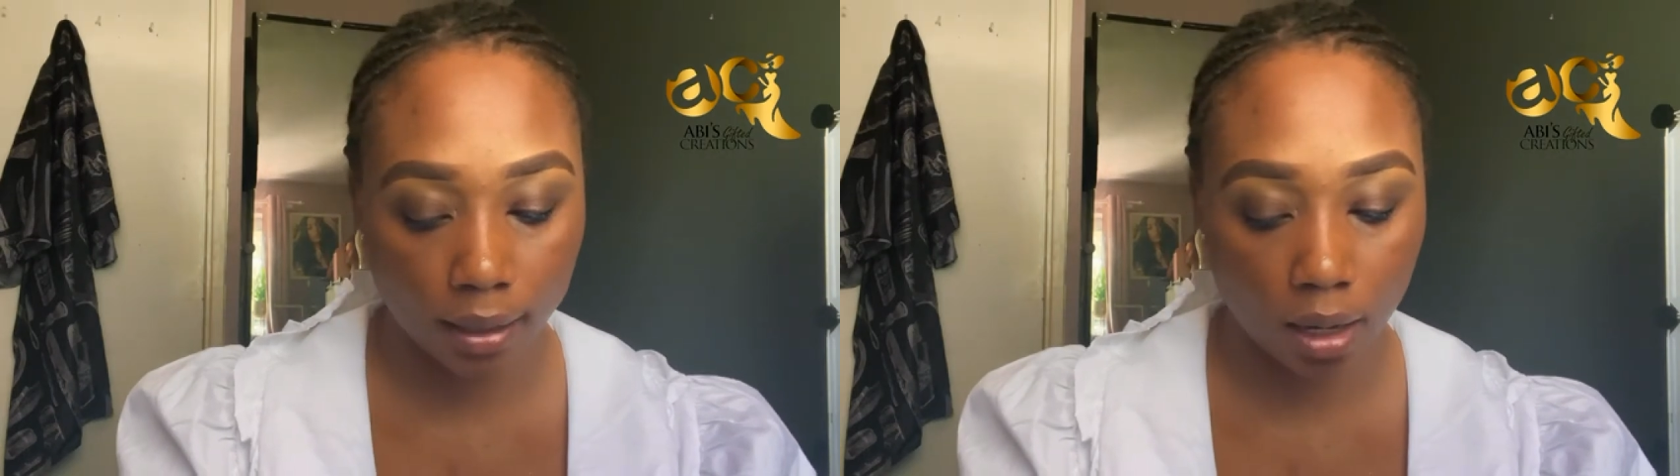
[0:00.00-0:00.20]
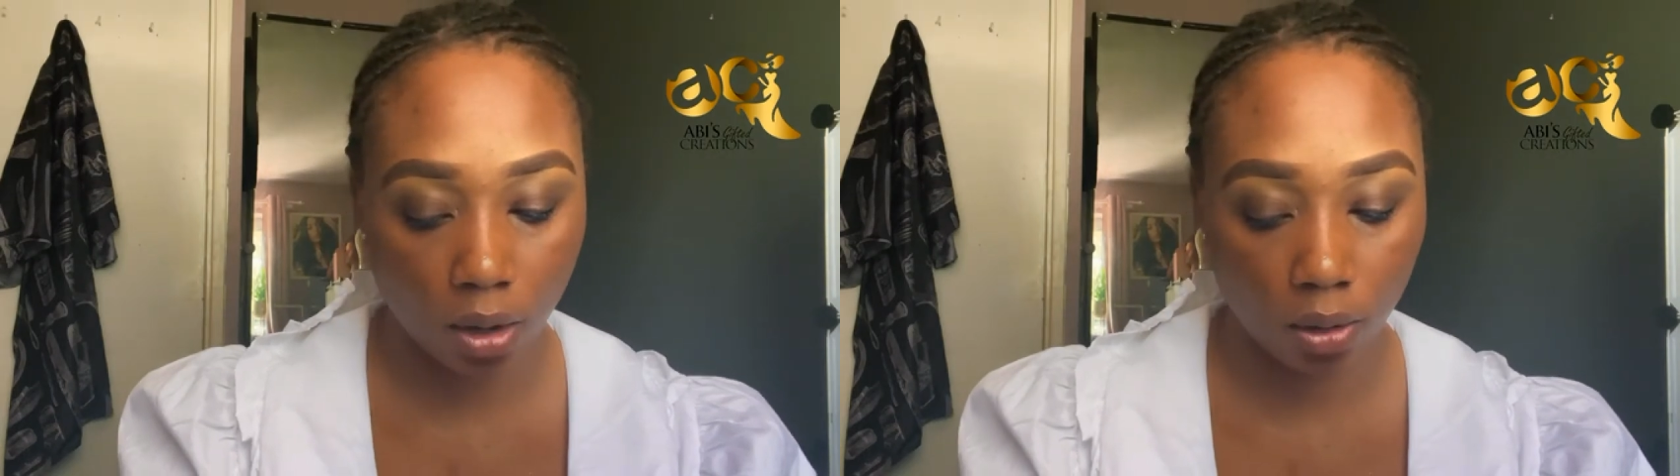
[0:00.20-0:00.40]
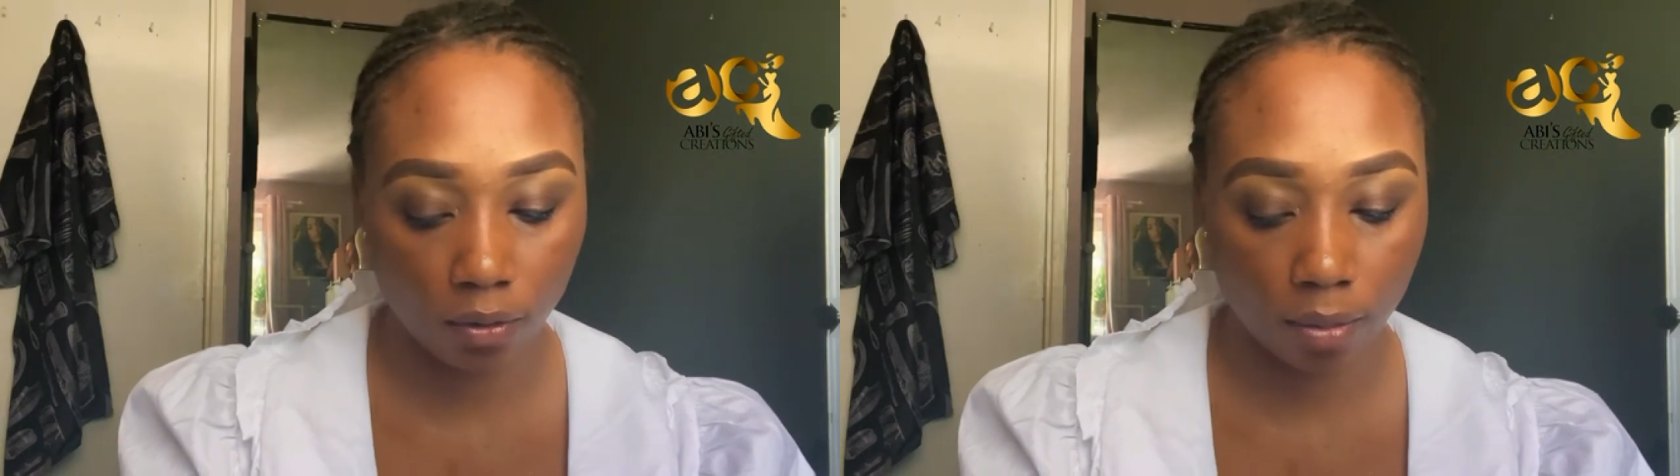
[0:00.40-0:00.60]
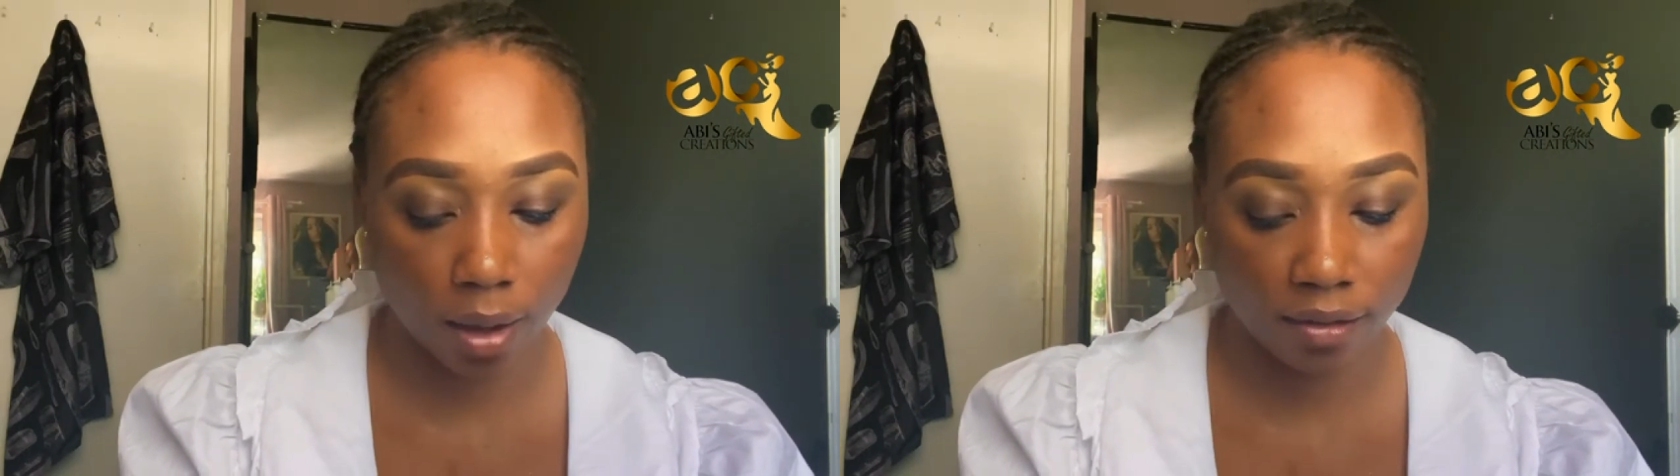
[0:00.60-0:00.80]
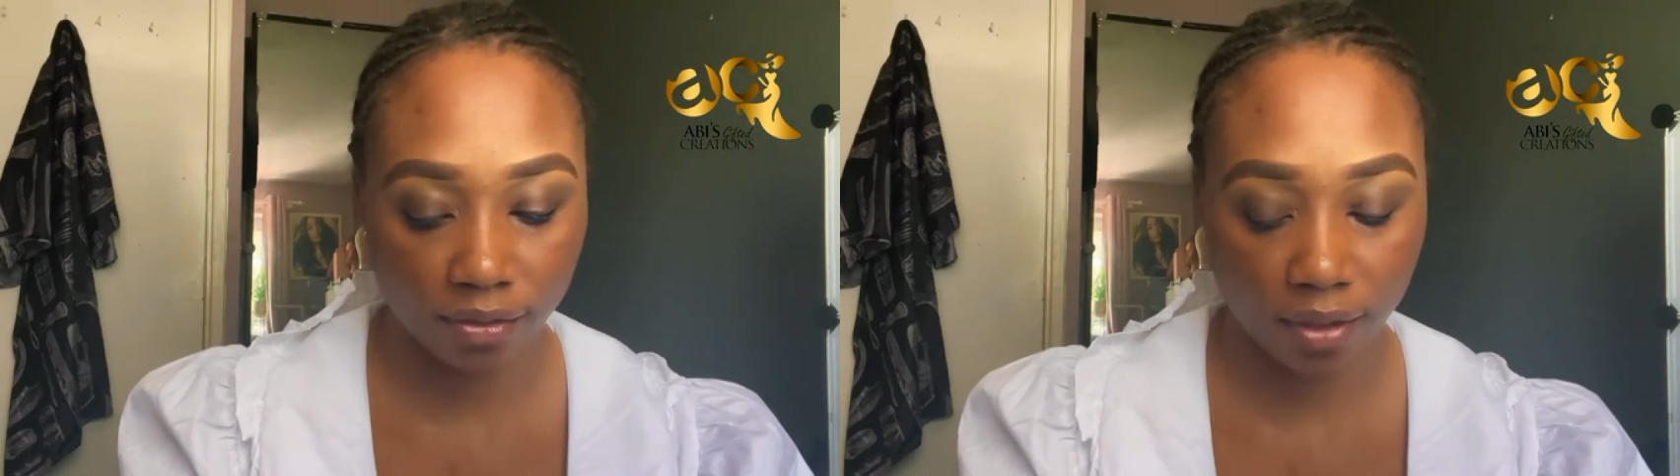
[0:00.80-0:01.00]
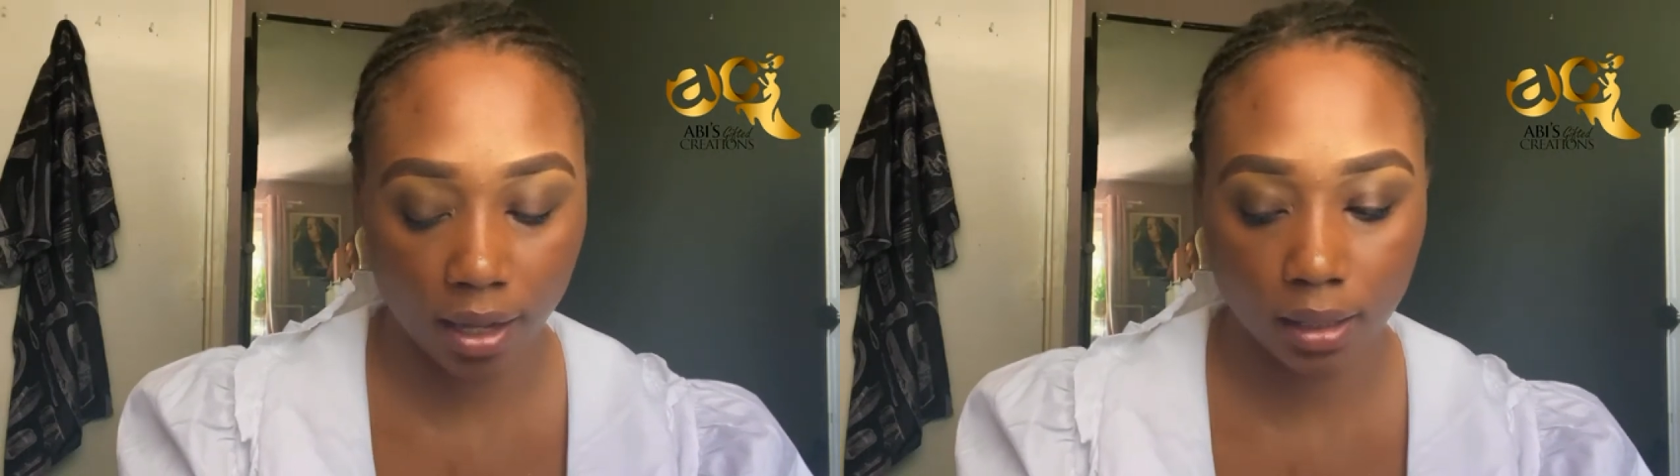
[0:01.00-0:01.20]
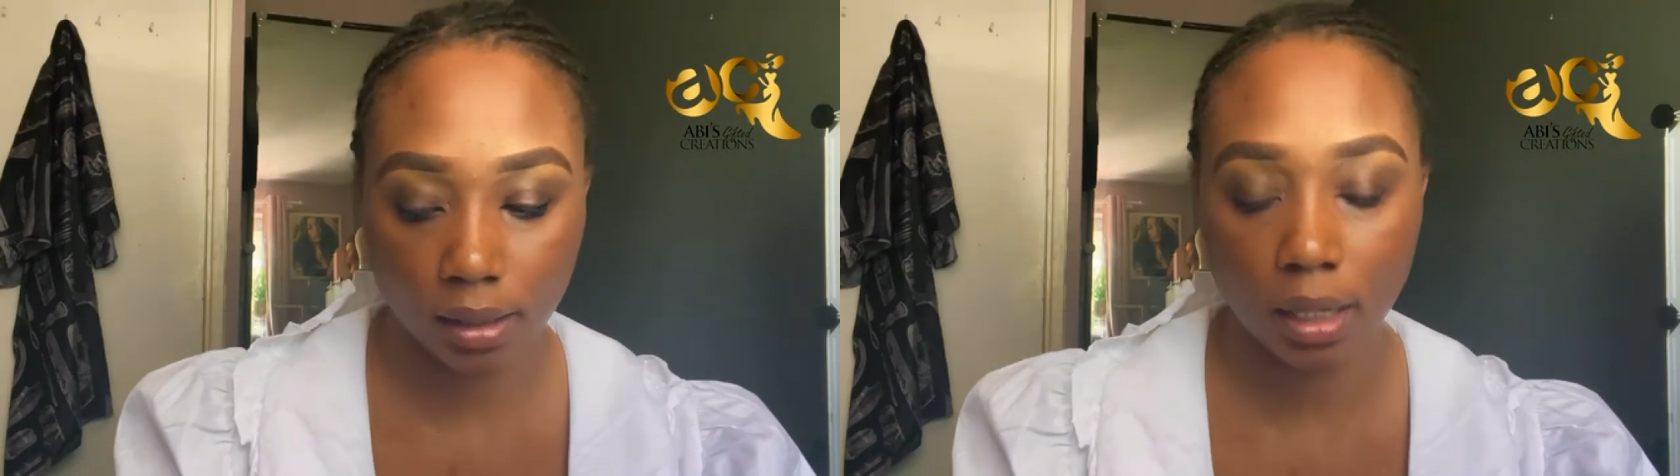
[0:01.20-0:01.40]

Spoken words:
that all over my face,